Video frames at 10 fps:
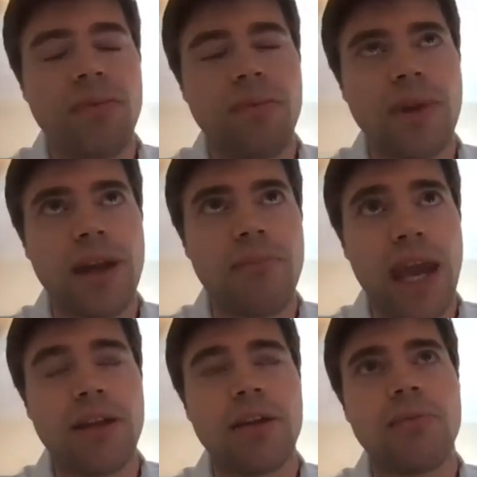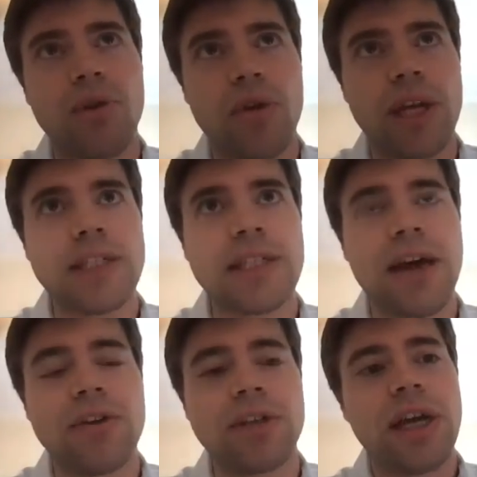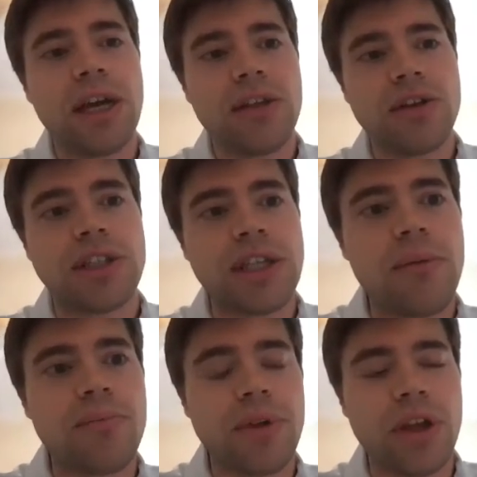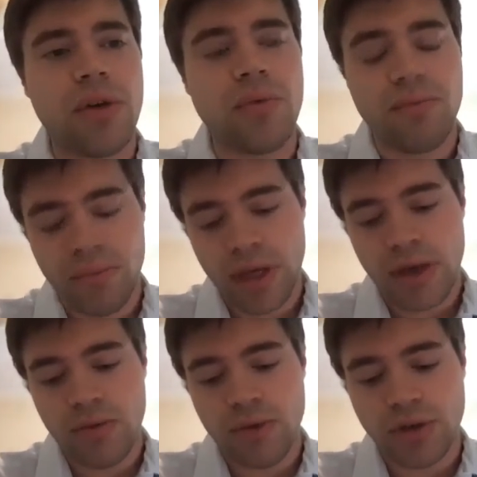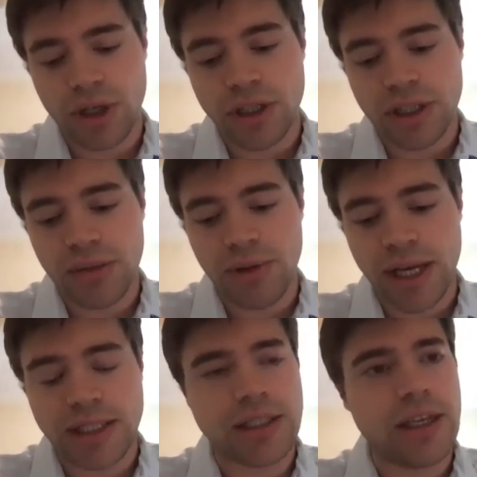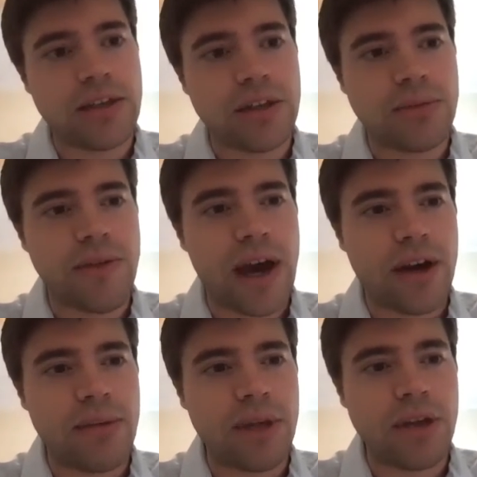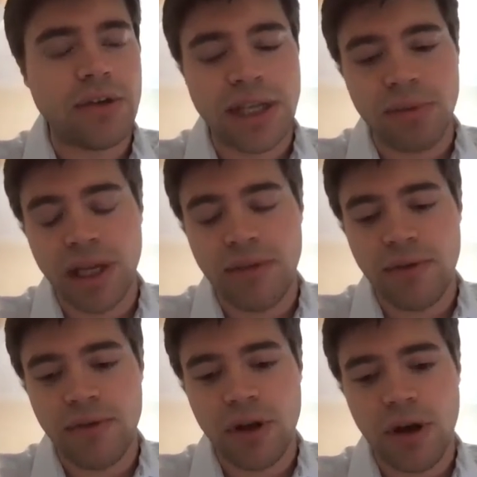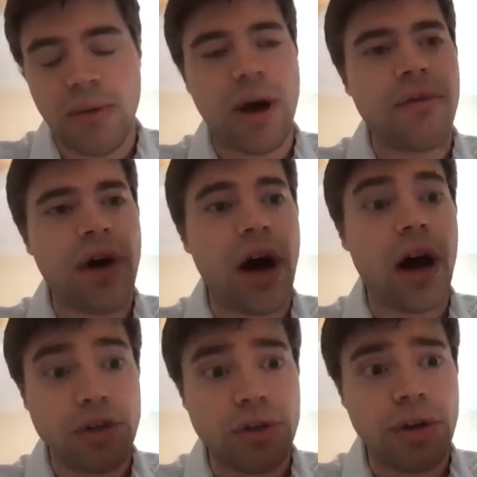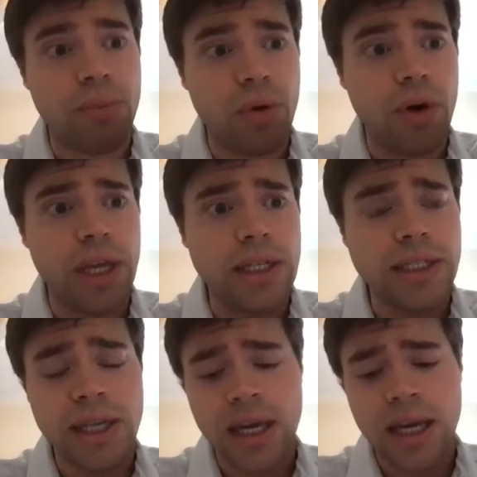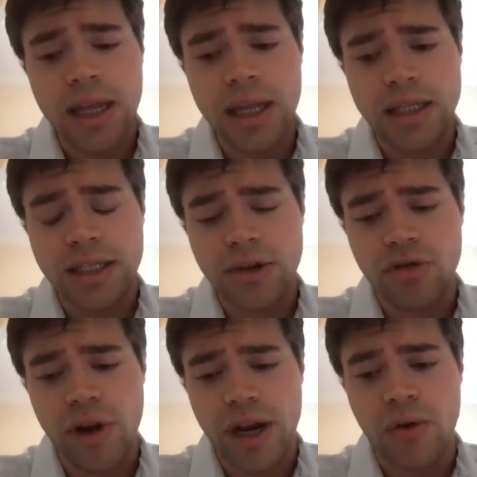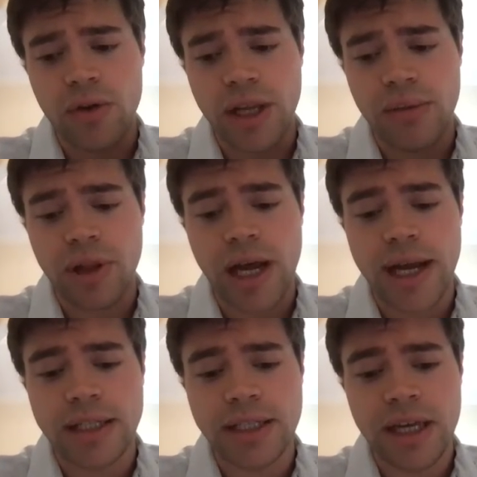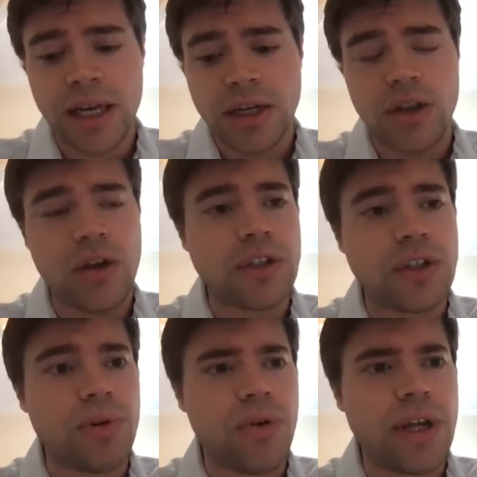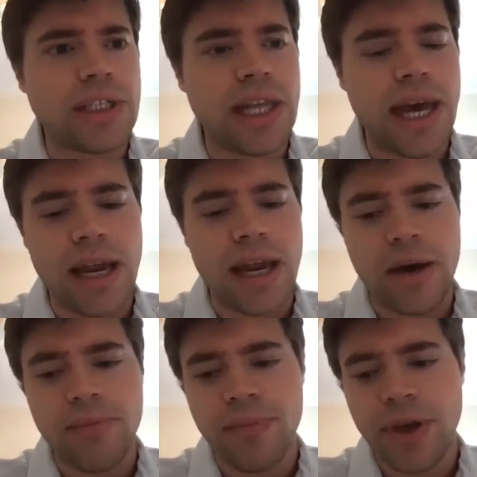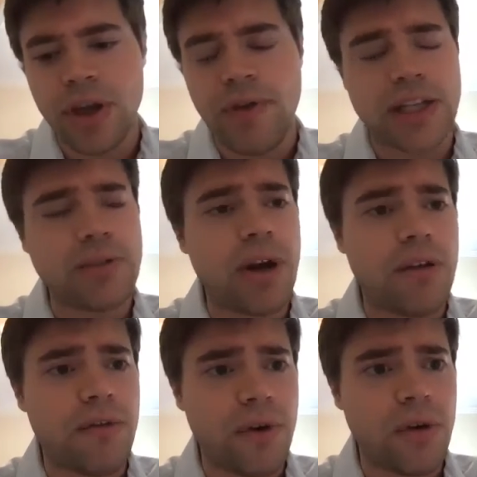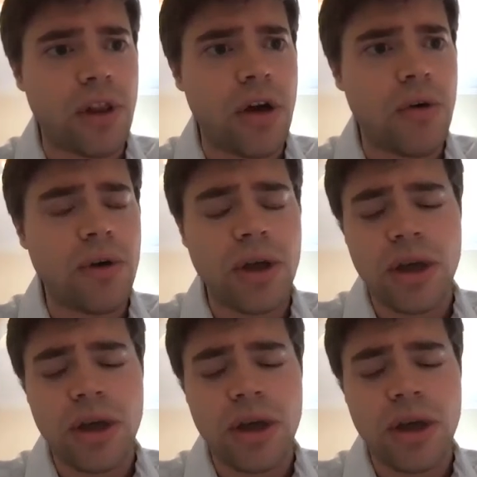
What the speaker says: can pay to their employees. Now there's some, restrictions in place in terms of how it can be used. I believe if you're above 100 employees, this credit only applies to those employees that you've had to put on furlough